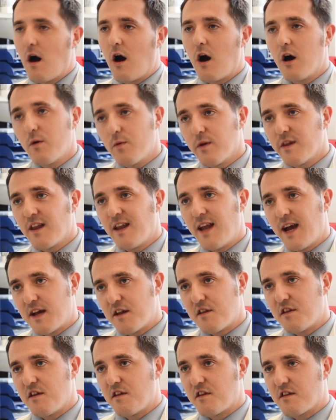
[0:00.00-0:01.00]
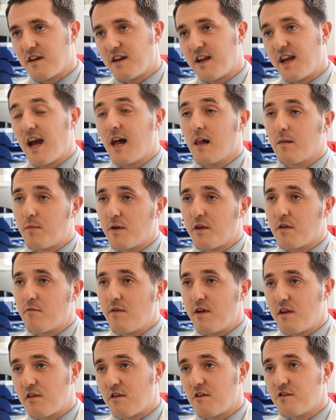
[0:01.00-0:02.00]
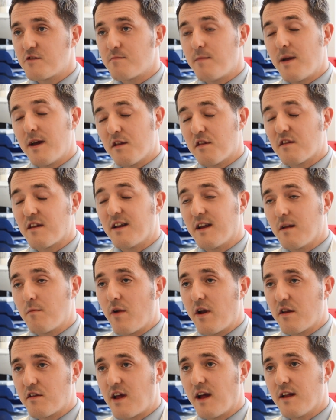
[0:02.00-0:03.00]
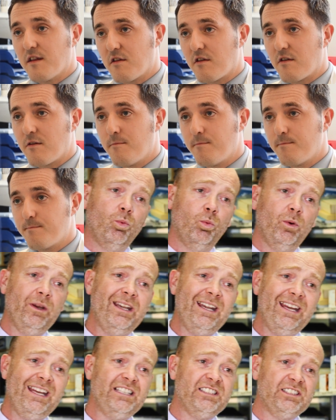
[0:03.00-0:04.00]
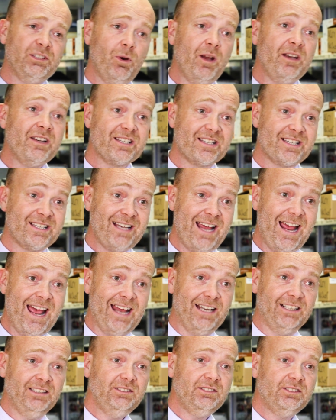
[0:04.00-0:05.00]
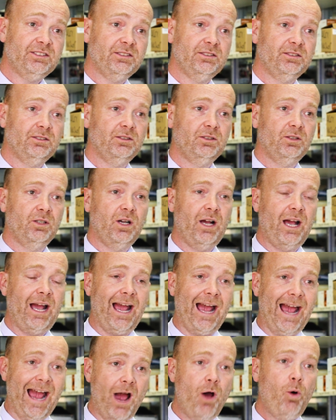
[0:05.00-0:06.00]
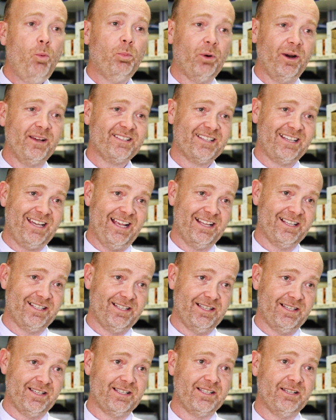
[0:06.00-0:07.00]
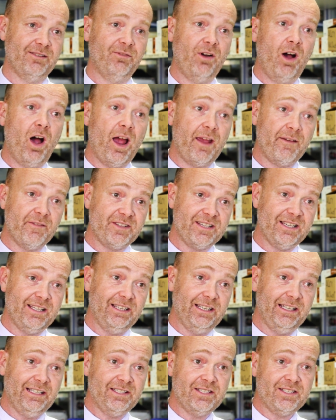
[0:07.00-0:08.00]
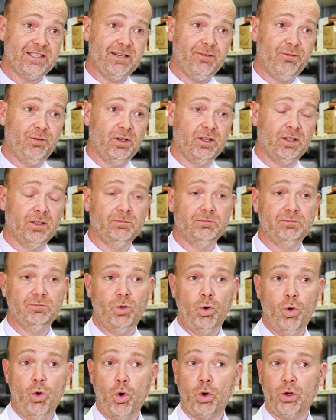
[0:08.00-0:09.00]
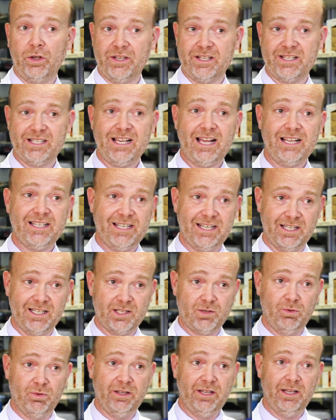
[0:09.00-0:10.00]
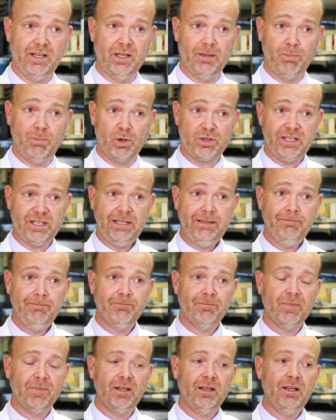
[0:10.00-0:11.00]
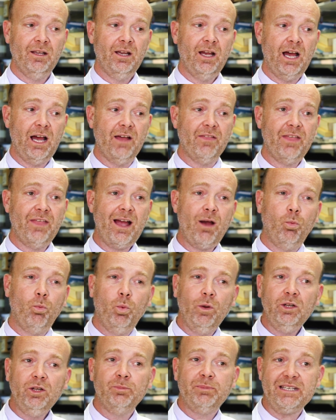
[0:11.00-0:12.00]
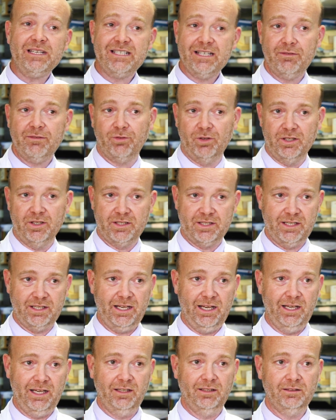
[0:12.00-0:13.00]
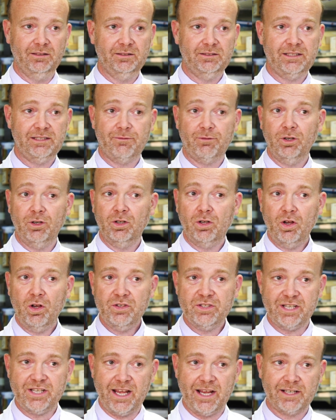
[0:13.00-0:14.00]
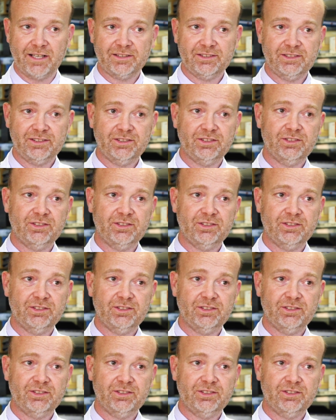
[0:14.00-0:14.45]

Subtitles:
How will the Legacy study help us research metastatic breast cancer? We need to understand how breast cancer survives in these different organ settings within the body, and that will be different in different contexts.